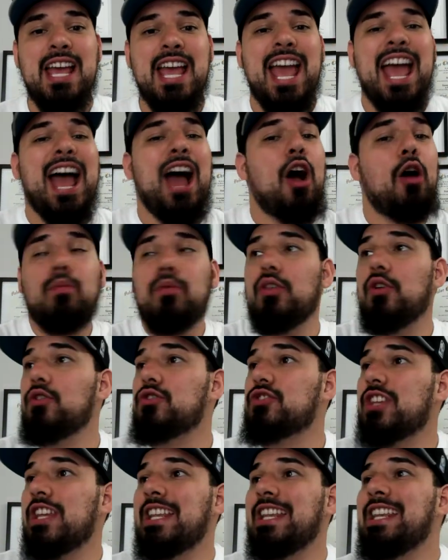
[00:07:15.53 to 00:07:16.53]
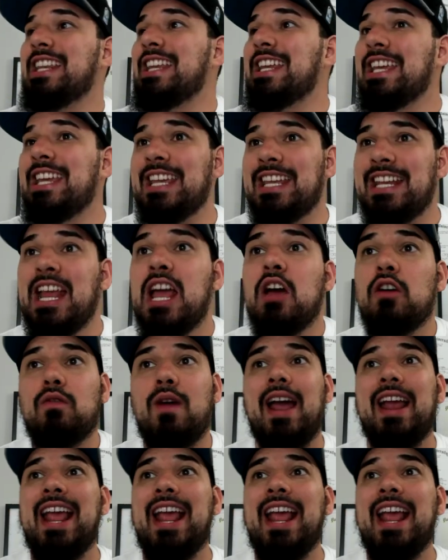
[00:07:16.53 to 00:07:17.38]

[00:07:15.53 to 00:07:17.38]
Help those in need, right?